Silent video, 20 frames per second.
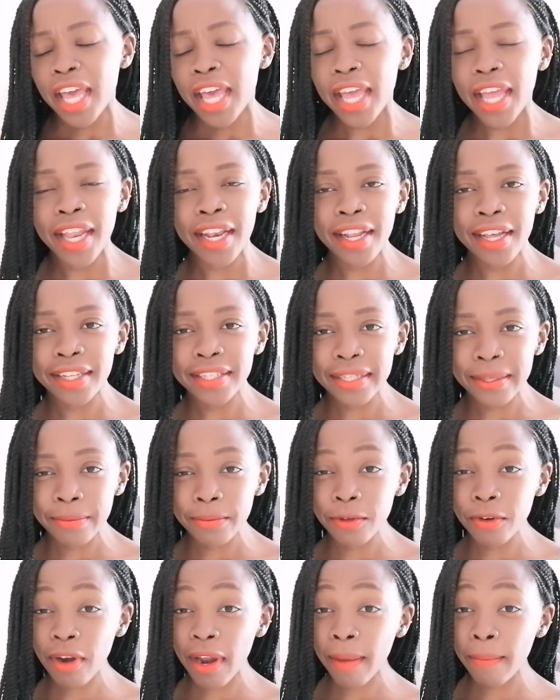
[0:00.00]
And
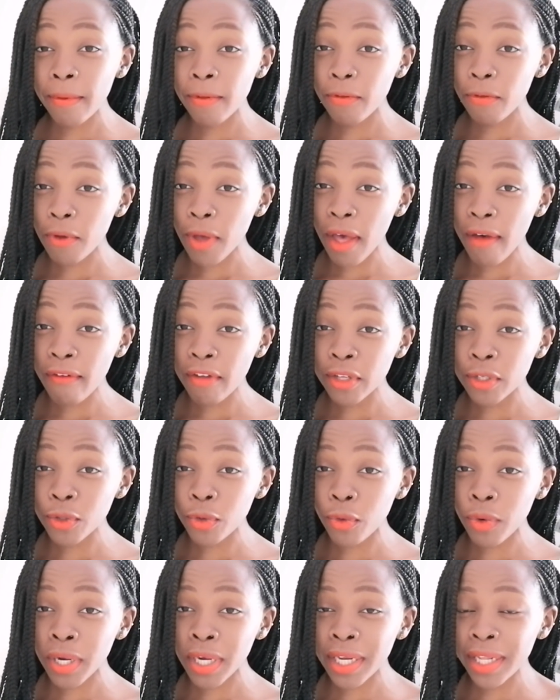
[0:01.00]
subscribe if you haven't
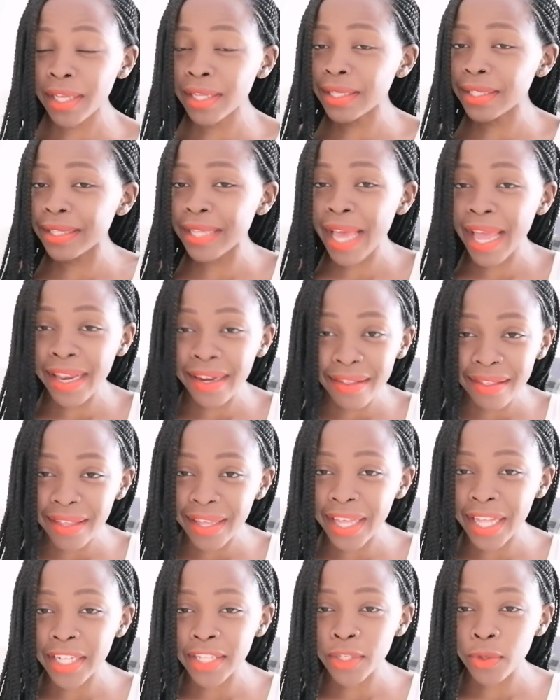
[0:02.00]
already. Is there
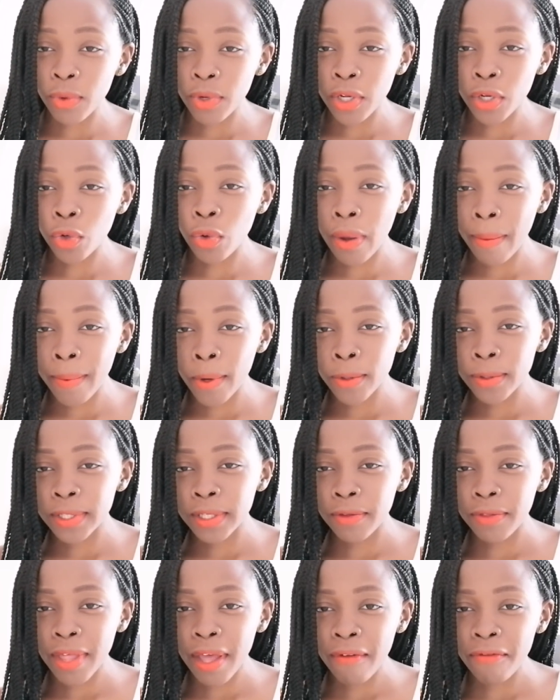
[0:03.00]
anything else you want to know about
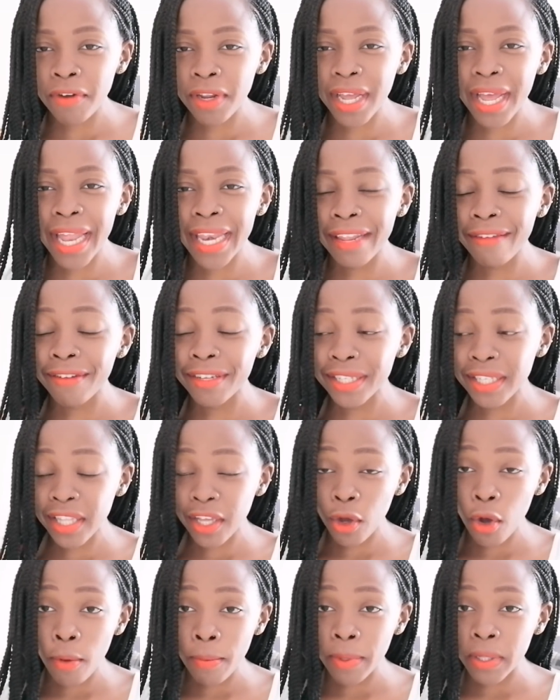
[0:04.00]
South Africa? Leave it in
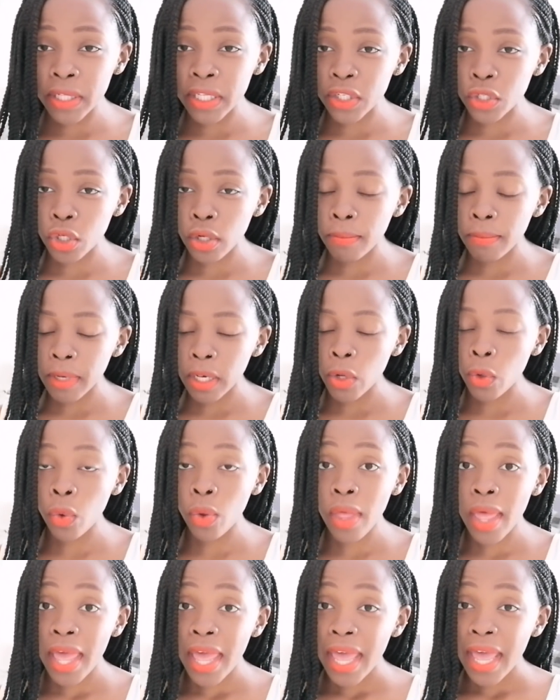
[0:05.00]
the comment section
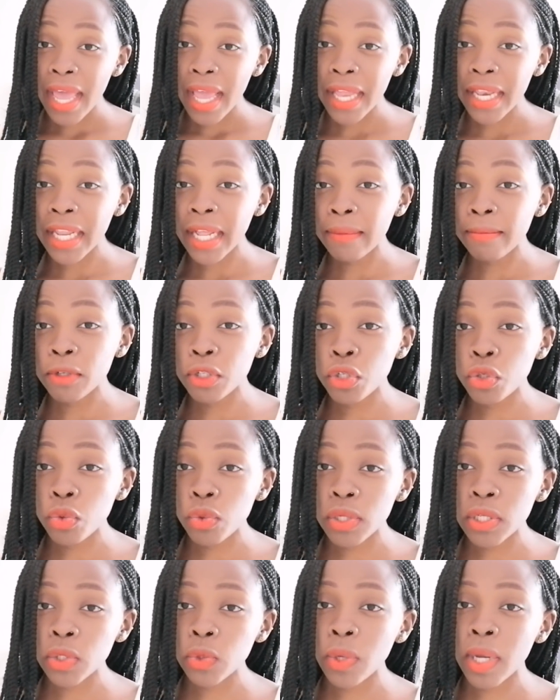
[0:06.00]
below and I'll be
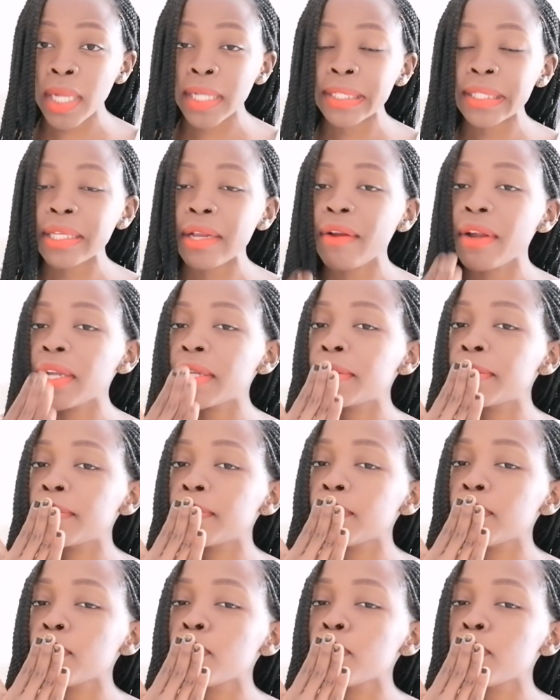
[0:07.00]
sure to answer it.